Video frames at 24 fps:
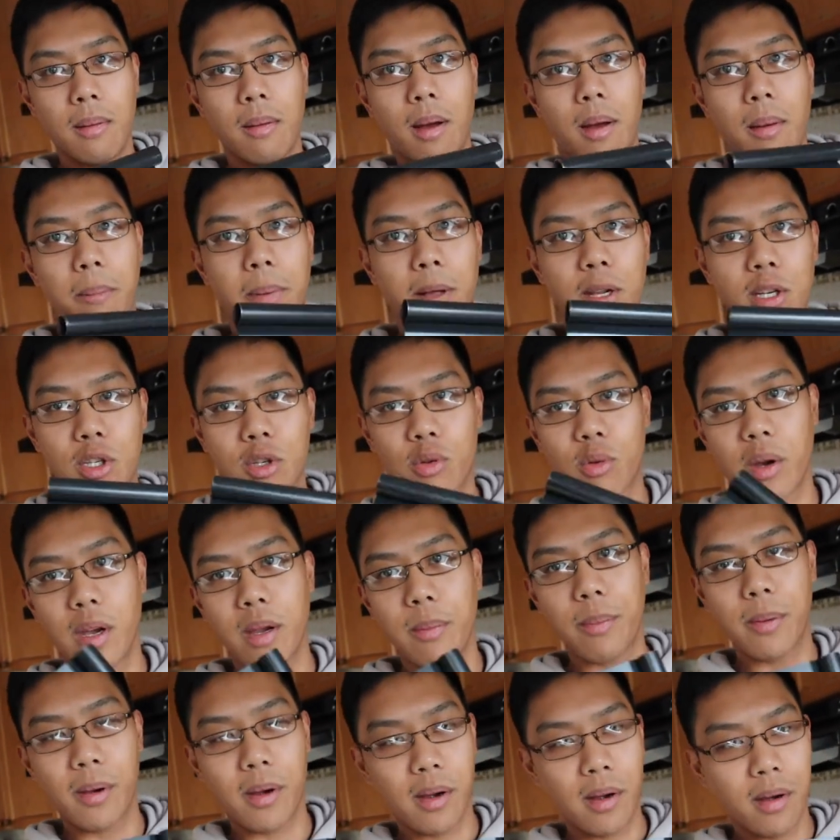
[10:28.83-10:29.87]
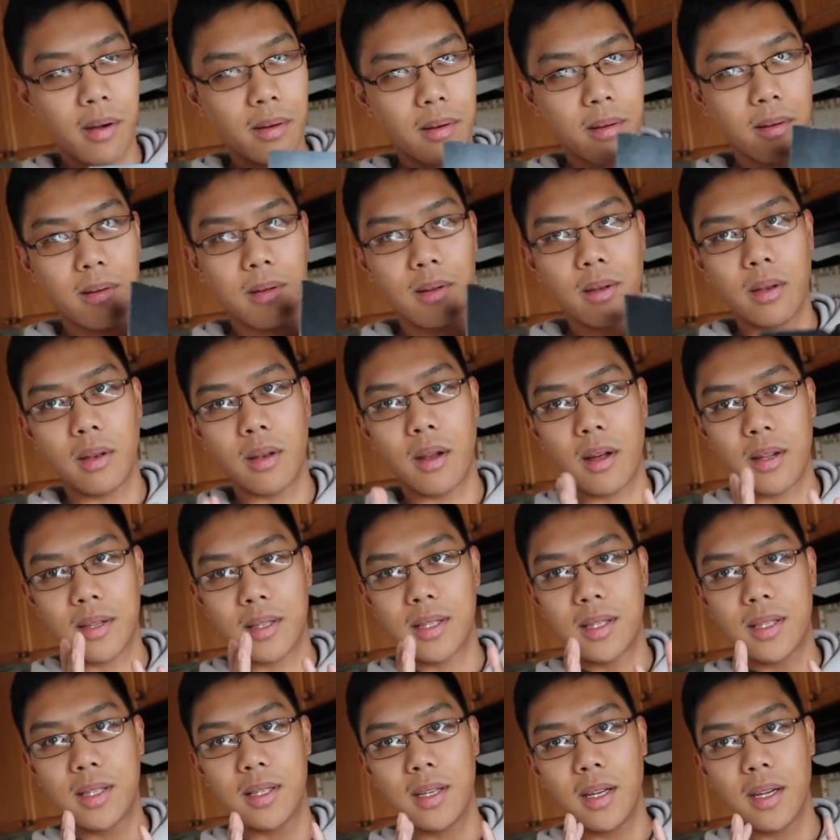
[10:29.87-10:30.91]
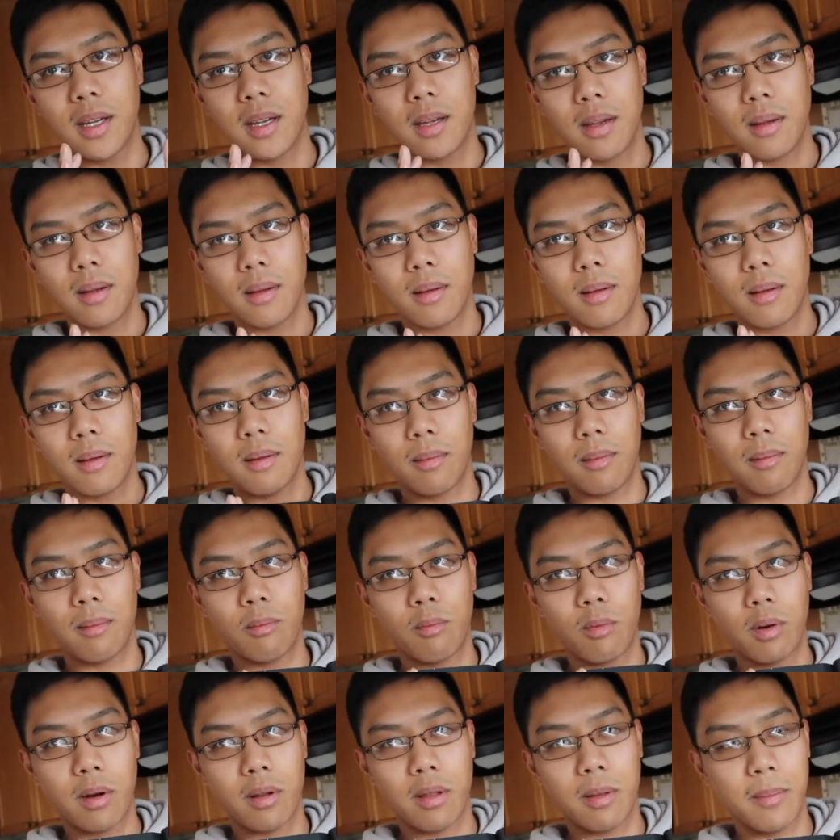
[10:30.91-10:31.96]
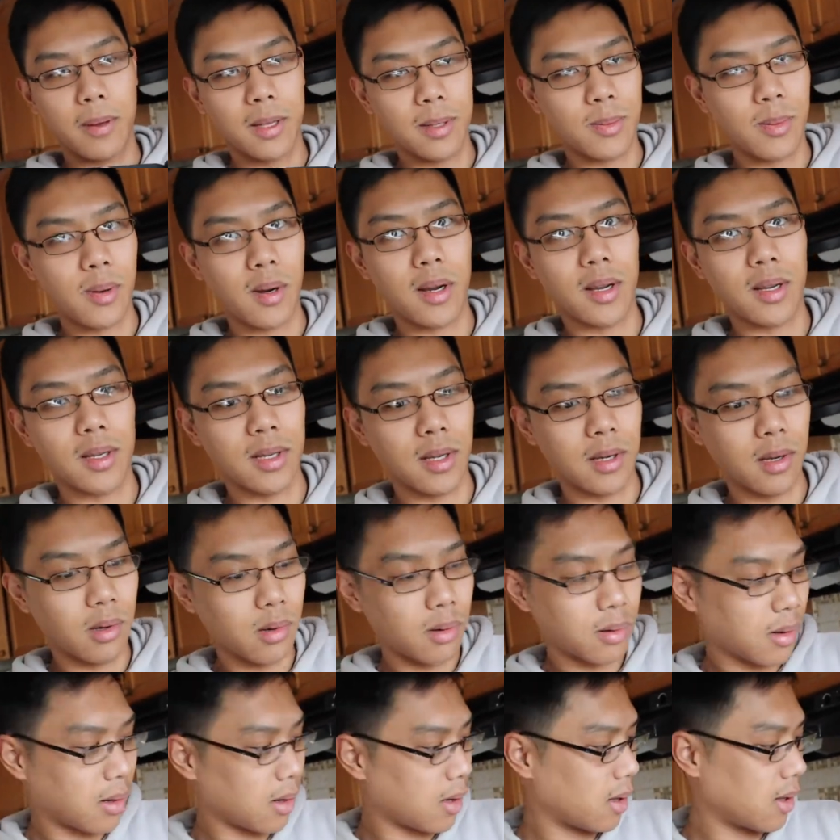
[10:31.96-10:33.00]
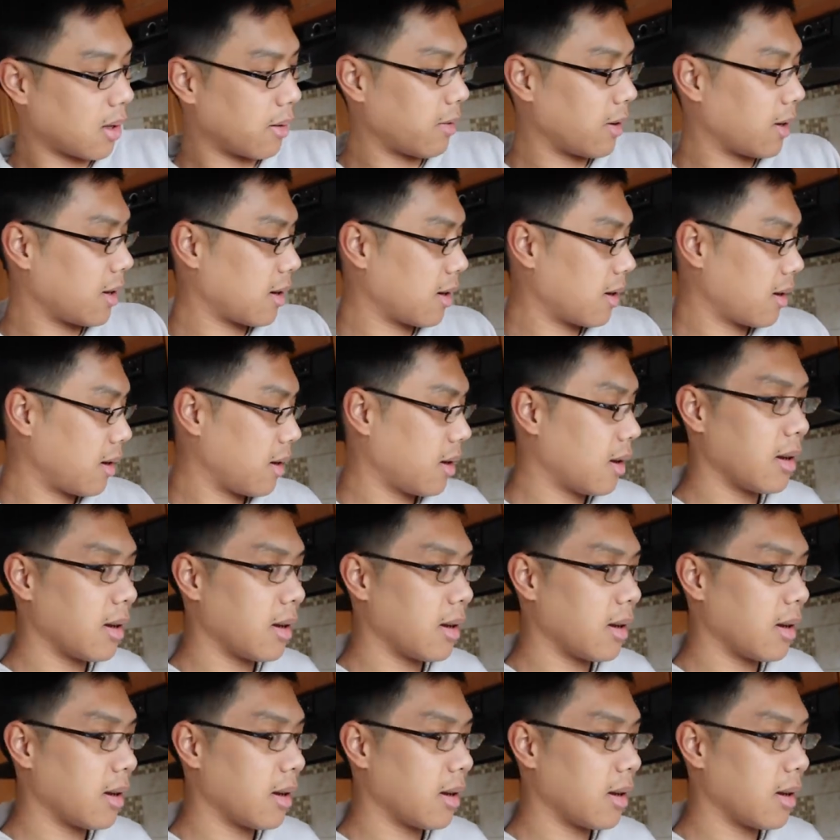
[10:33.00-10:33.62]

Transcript: uh, bench scraper, non-stick, one of the best products I own, I love it,